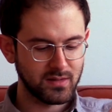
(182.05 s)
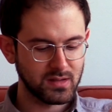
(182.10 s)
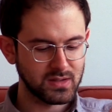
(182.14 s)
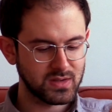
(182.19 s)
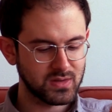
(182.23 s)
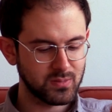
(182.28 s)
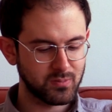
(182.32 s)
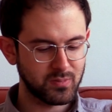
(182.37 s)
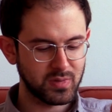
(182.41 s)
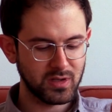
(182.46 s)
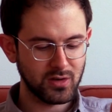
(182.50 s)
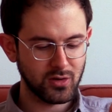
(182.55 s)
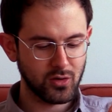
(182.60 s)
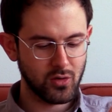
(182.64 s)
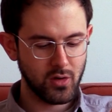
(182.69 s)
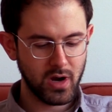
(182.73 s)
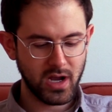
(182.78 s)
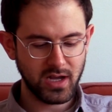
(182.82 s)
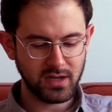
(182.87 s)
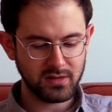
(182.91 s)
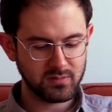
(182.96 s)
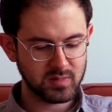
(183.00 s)
This would be a
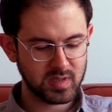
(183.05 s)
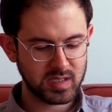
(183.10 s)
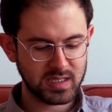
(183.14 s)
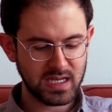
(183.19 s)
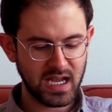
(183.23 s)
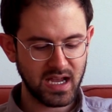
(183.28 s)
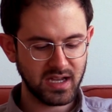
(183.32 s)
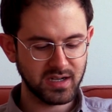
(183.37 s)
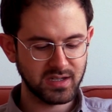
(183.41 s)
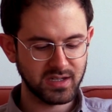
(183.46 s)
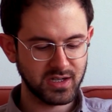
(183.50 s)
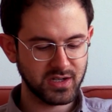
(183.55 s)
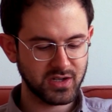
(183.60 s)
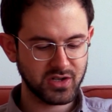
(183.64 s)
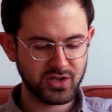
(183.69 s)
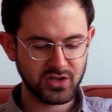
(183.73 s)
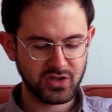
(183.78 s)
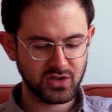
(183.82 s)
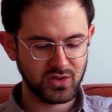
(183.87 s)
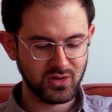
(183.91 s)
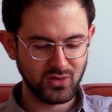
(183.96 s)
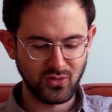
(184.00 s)
great side
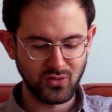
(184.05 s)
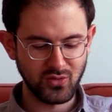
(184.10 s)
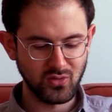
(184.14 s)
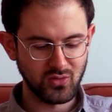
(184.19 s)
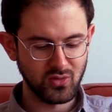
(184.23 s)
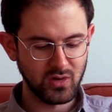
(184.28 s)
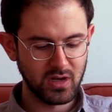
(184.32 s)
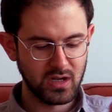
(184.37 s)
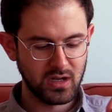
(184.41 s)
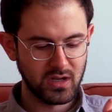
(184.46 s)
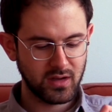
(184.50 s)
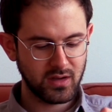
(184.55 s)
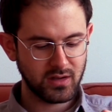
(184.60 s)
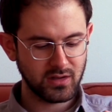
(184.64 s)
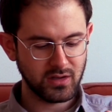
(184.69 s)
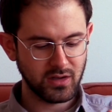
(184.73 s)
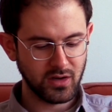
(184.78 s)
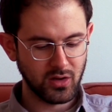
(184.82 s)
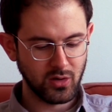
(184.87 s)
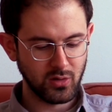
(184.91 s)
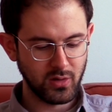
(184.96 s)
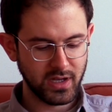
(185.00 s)
dish to,
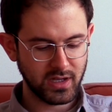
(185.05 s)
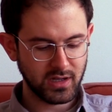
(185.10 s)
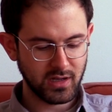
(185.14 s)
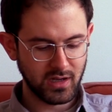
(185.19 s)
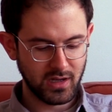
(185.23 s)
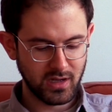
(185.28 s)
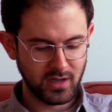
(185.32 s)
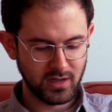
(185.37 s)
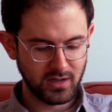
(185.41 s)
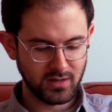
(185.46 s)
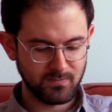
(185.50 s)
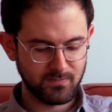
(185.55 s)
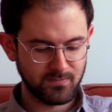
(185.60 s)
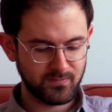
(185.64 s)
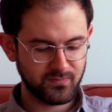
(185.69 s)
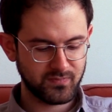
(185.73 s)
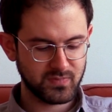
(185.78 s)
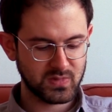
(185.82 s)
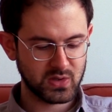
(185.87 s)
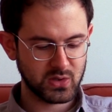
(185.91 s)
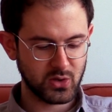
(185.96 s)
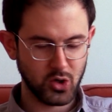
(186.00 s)
you know, like a
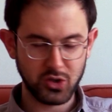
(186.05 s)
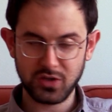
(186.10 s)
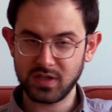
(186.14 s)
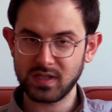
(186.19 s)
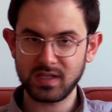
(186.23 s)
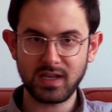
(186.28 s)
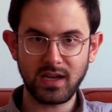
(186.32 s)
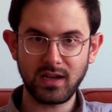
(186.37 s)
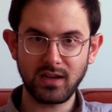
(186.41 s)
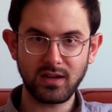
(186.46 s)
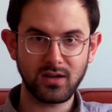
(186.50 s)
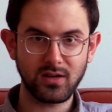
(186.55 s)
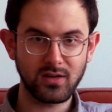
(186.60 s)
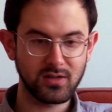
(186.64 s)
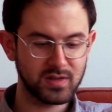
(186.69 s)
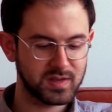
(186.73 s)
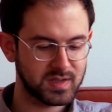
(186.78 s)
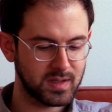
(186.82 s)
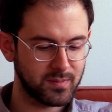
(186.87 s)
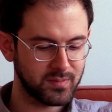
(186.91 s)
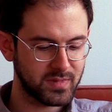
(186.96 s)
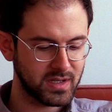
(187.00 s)
skirt steak or
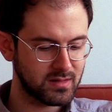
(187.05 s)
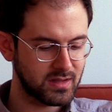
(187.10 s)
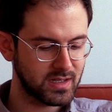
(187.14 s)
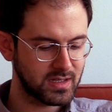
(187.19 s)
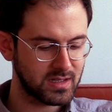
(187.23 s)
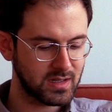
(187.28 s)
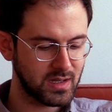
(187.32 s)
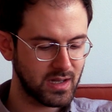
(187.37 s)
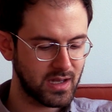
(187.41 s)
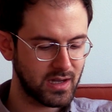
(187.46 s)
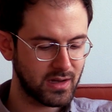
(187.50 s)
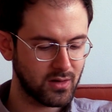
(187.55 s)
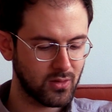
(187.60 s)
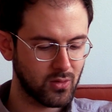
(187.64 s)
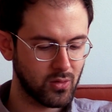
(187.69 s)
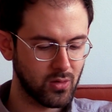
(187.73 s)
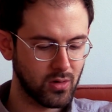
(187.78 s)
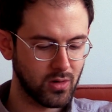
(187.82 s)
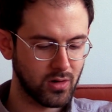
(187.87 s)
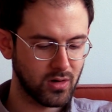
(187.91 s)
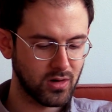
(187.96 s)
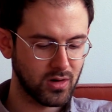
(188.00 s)
something like that,
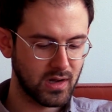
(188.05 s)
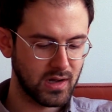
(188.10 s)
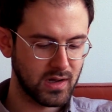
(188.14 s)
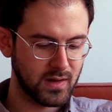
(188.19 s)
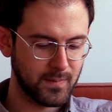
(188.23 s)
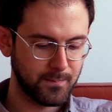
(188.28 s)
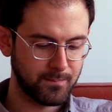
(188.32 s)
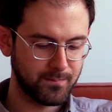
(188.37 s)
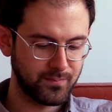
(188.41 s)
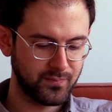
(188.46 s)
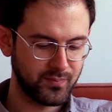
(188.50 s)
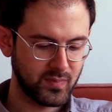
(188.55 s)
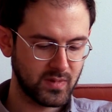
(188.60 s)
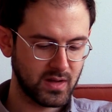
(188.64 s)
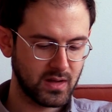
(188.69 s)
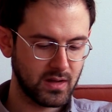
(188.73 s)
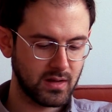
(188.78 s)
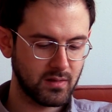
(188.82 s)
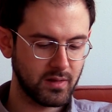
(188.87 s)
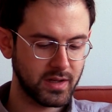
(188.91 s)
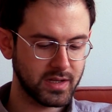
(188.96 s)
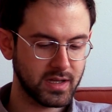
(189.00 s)
or um,
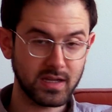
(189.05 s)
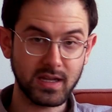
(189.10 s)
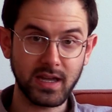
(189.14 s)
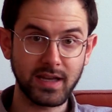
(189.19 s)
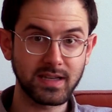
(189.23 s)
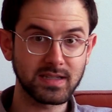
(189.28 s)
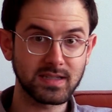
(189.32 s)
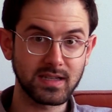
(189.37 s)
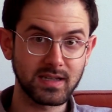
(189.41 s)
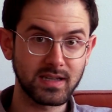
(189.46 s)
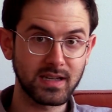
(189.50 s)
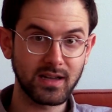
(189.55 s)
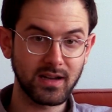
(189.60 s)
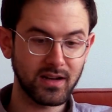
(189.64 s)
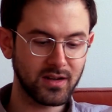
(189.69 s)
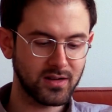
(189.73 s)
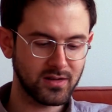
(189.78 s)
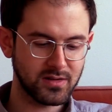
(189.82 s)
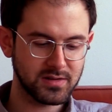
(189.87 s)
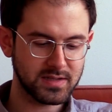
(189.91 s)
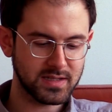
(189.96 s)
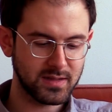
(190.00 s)
like a
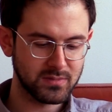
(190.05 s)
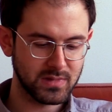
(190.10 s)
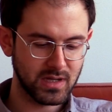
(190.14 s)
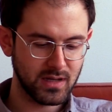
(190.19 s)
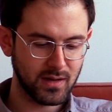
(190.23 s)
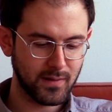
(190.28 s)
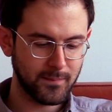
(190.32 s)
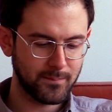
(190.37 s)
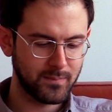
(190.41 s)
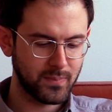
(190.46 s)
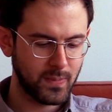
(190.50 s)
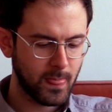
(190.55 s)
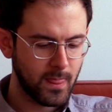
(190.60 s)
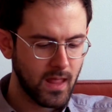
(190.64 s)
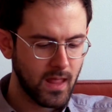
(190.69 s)
quesadilla or something.